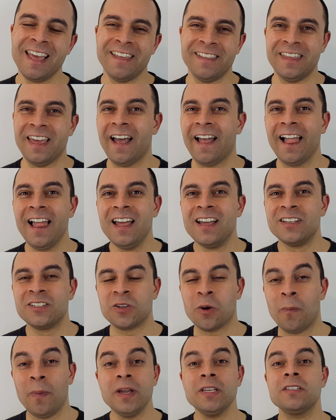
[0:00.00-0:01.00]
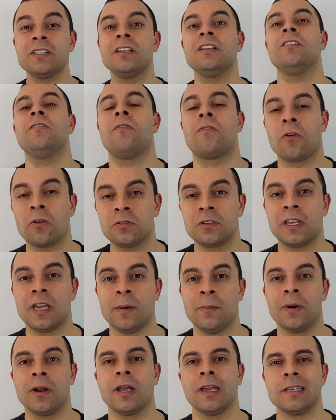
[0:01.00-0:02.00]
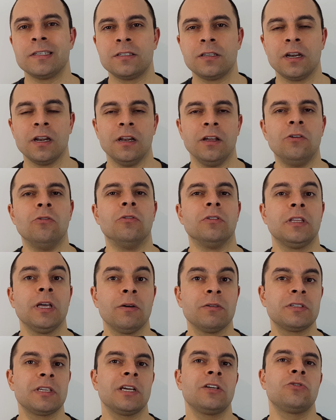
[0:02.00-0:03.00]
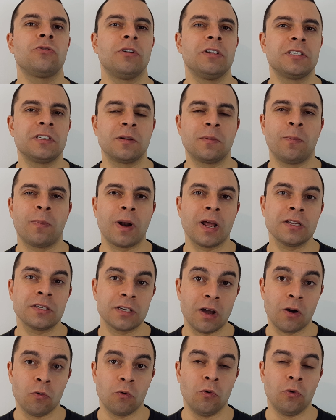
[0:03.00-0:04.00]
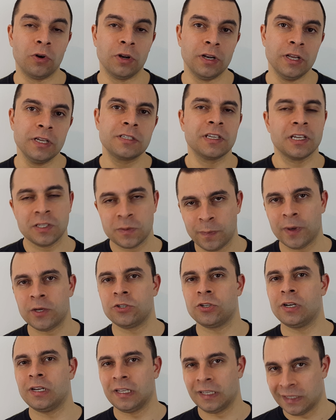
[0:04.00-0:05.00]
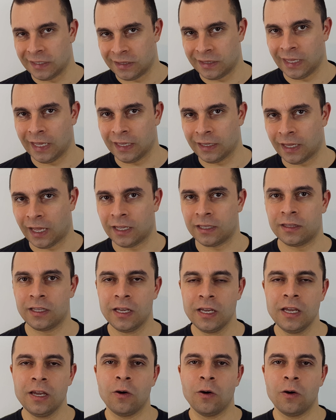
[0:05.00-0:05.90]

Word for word: Yeah, so basically the front camera is really good. I was actually surprised how good it is, especially in daylight.